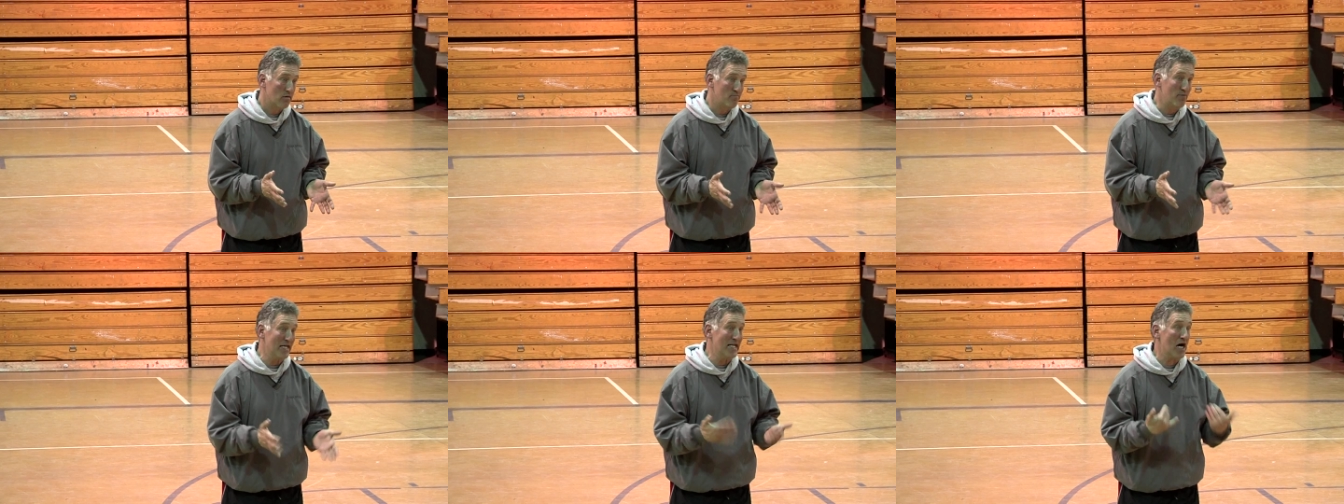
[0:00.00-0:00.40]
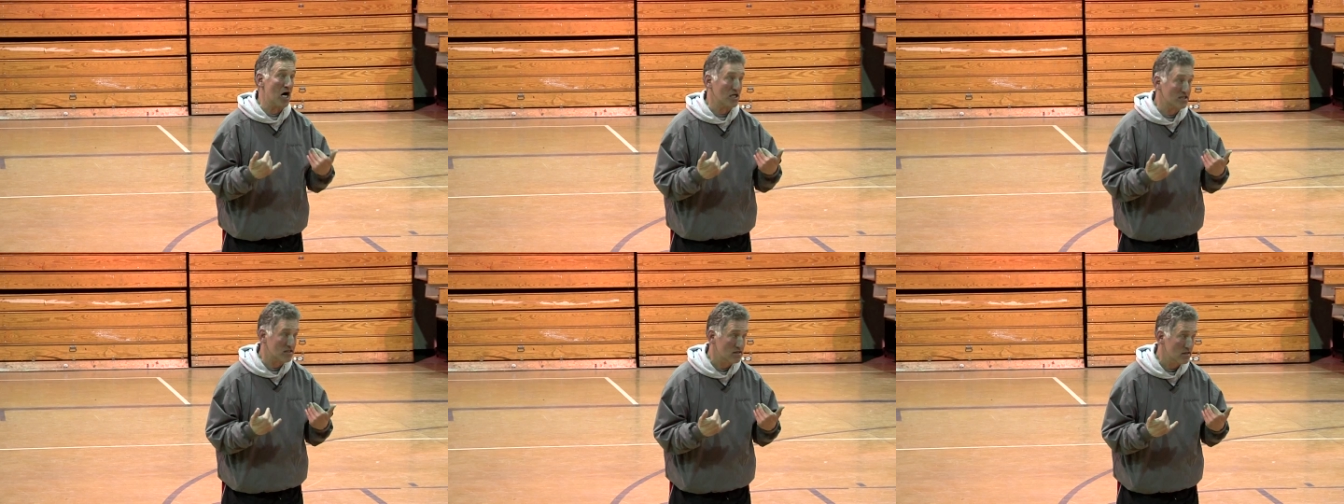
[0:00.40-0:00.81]
Beat
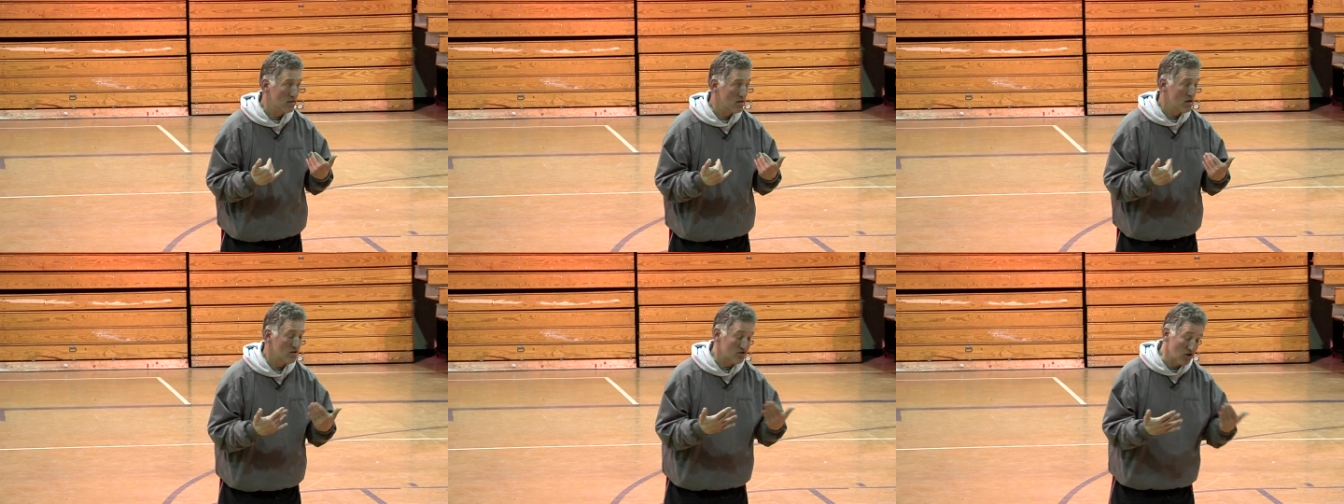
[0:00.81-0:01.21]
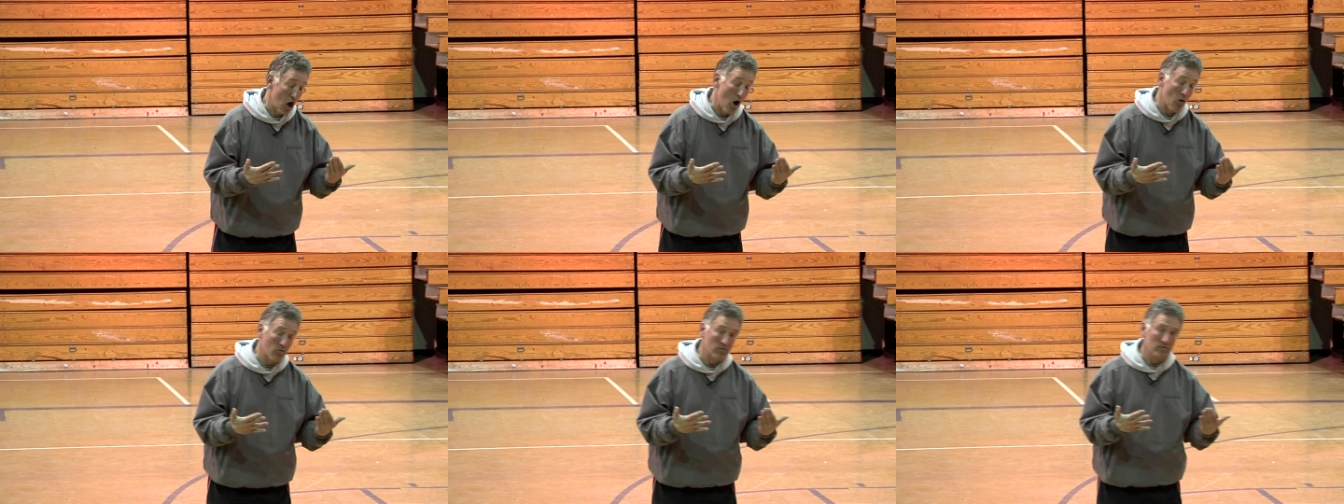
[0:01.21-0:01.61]
us.
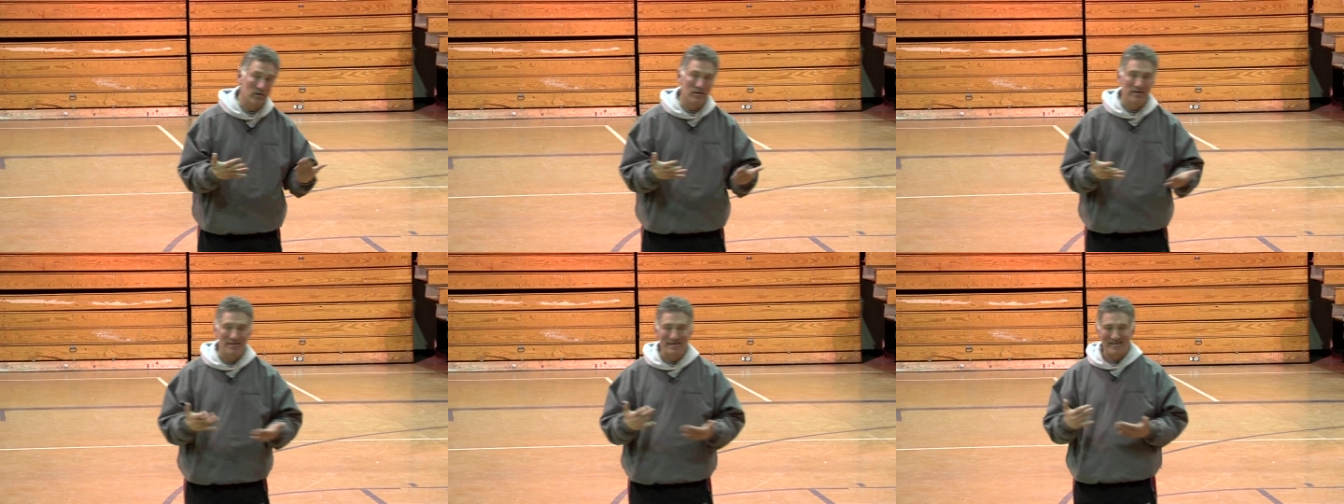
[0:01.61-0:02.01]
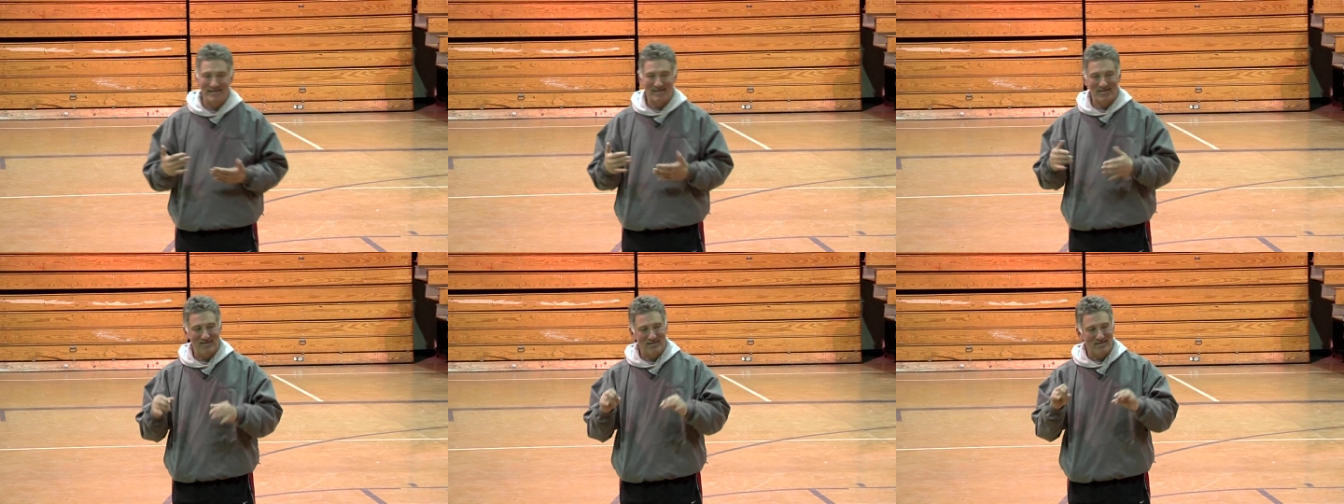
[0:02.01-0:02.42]
So,
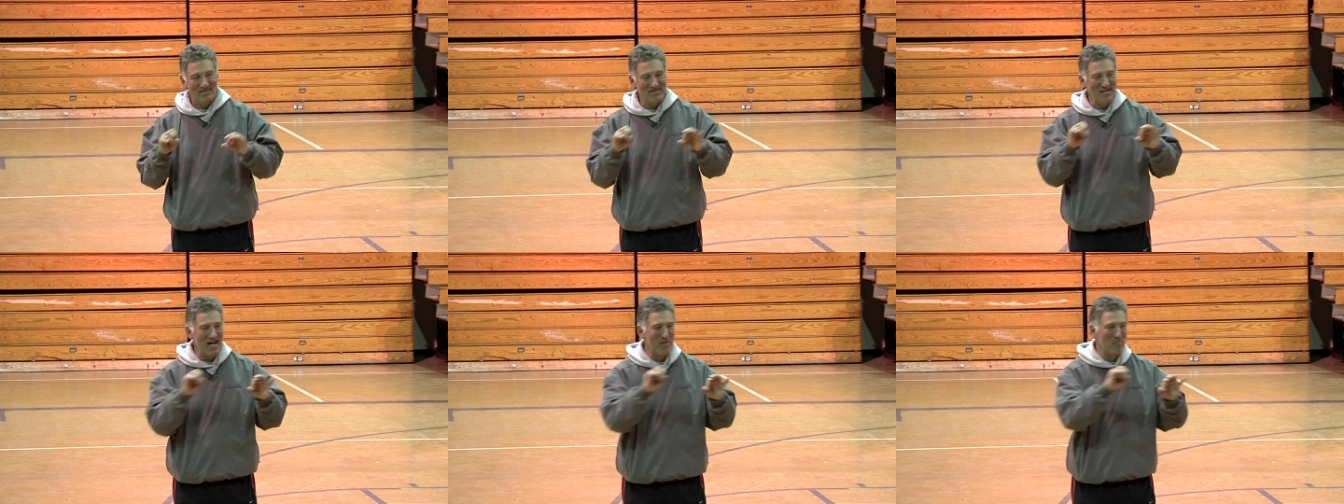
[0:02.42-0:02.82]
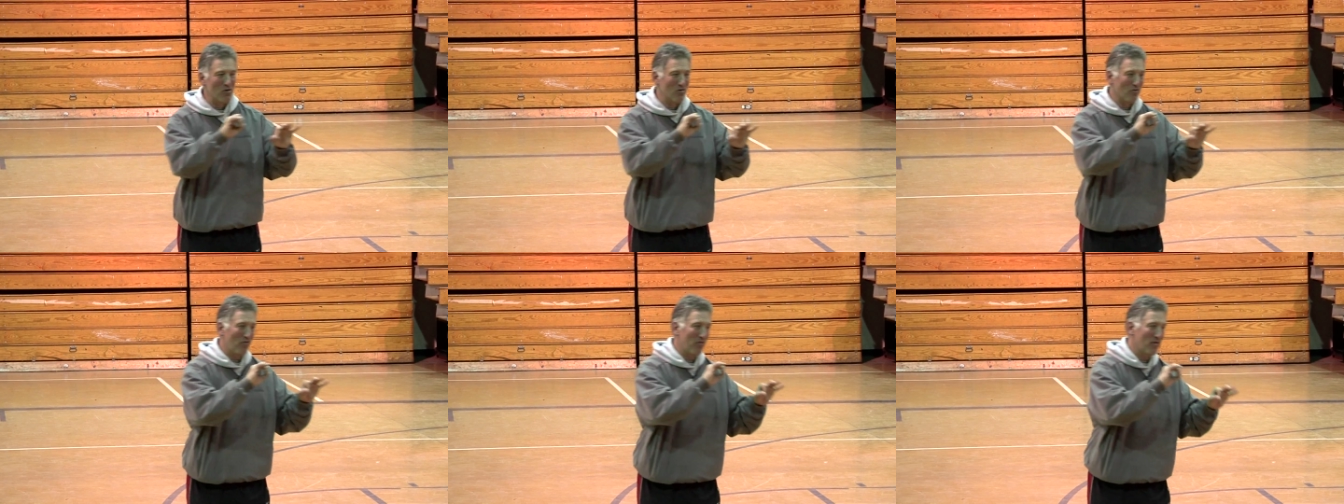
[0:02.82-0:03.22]

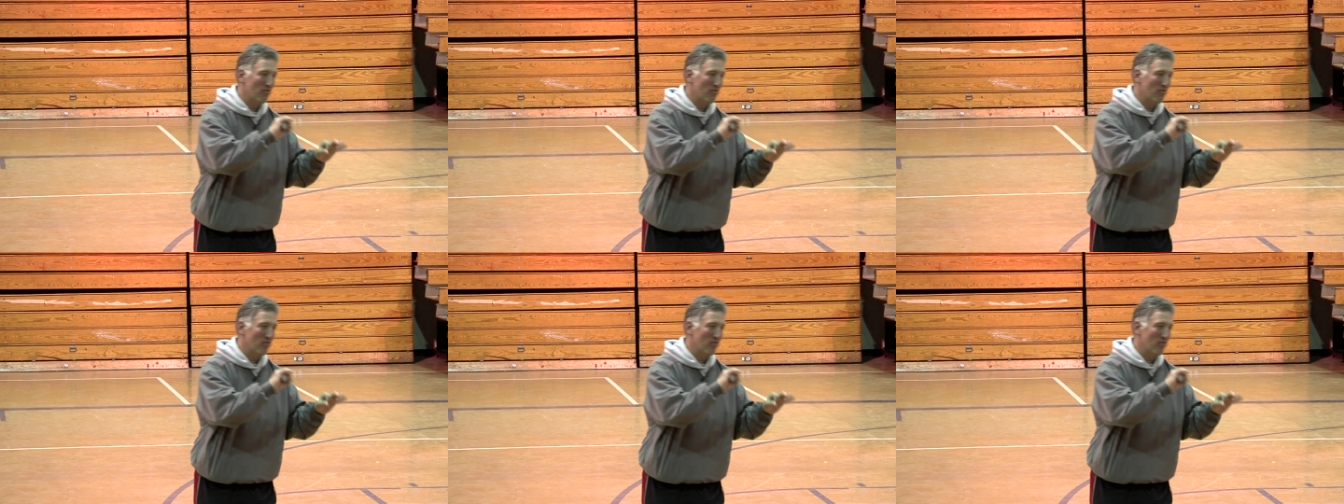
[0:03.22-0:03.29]
nibble.